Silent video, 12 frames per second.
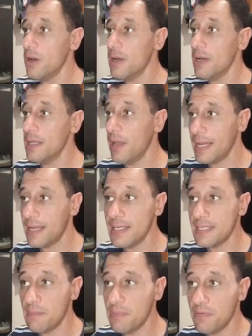like I
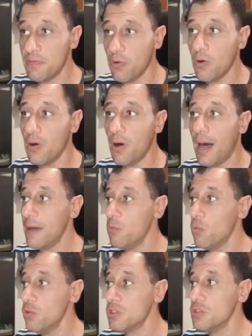said before, I
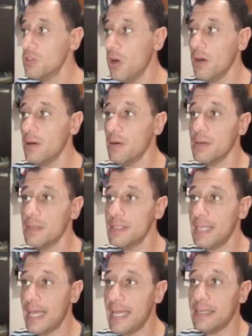would not
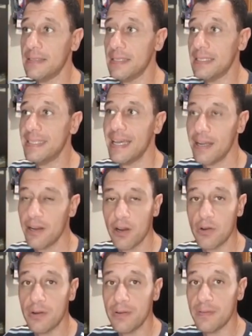take the
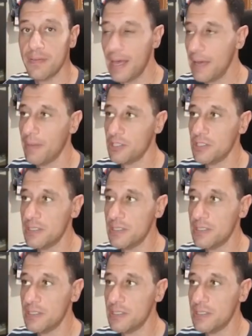Dero that much into